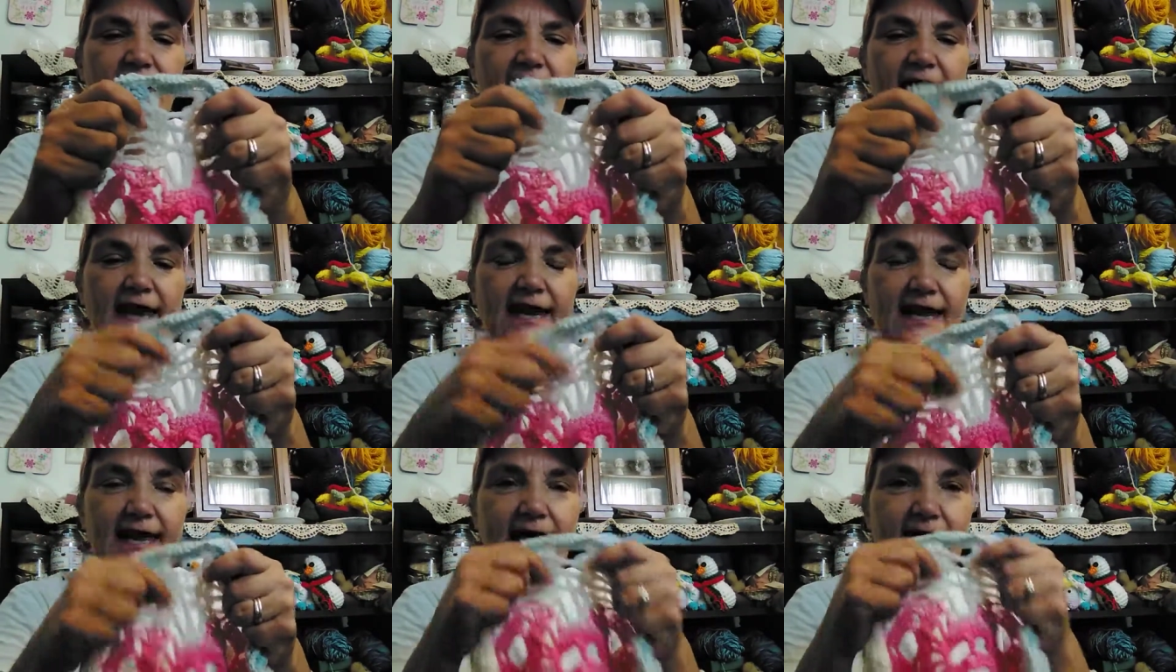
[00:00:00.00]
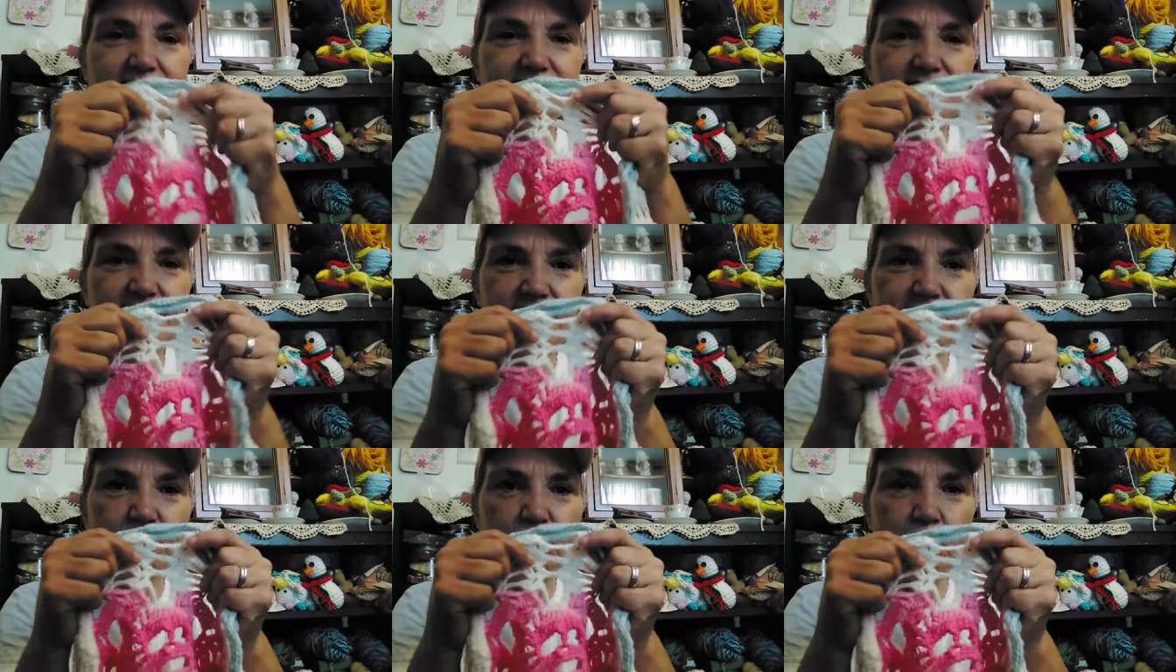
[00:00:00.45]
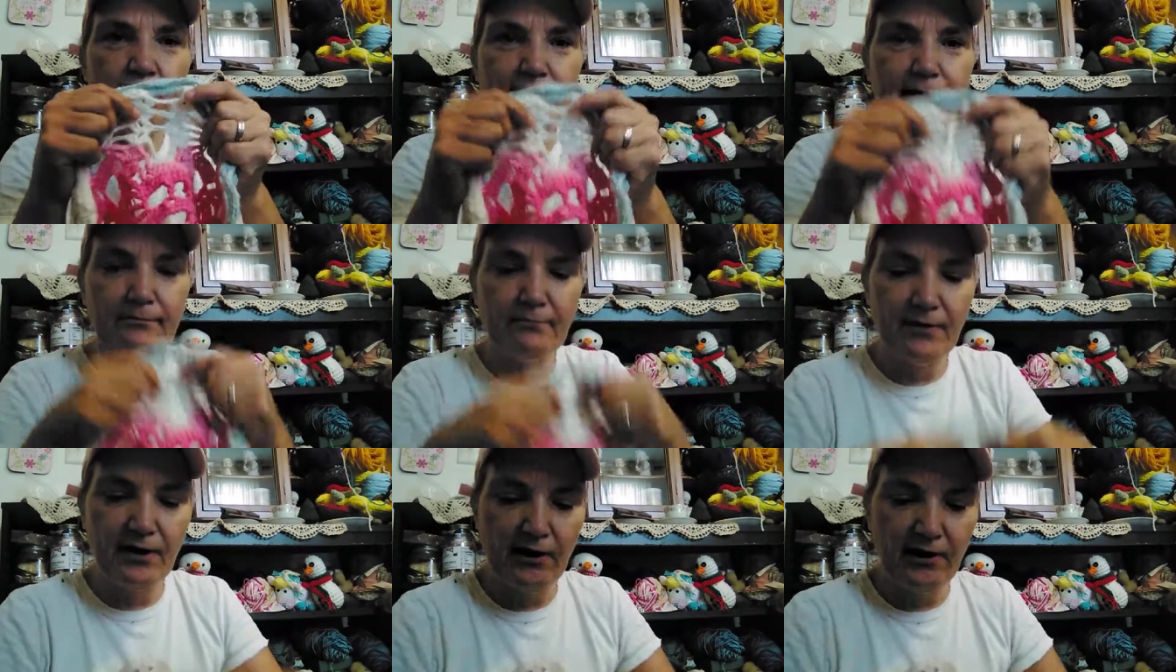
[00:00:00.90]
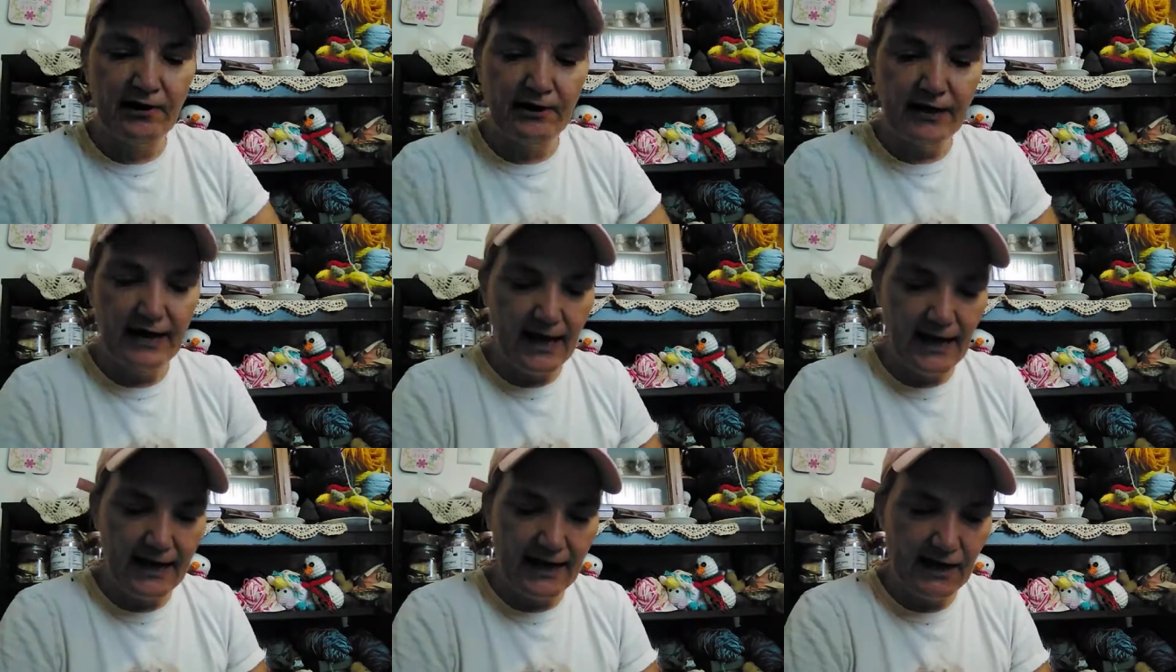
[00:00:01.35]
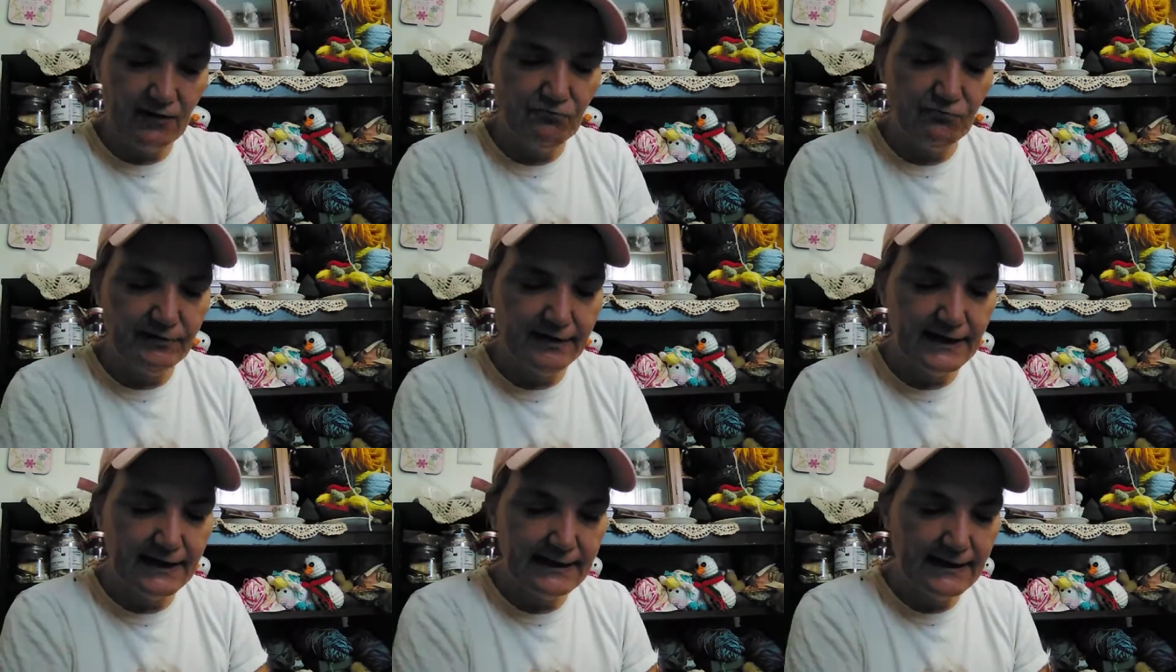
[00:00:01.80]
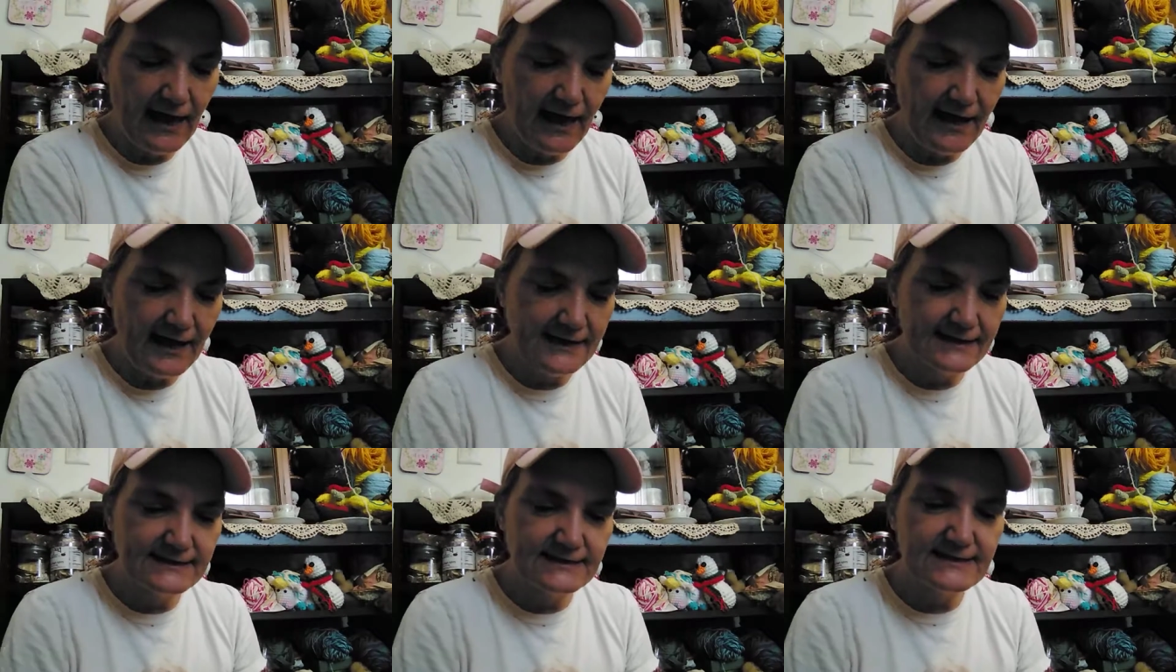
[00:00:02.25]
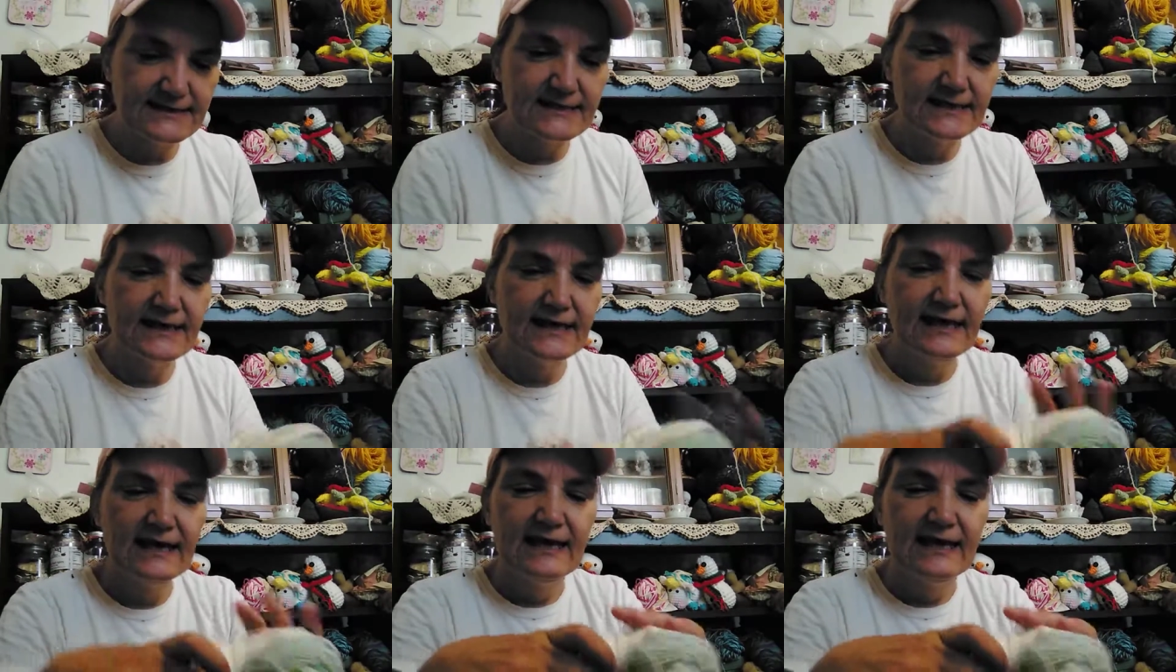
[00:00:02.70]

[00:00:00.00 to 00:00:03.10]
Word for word: And I got to the white part and I realized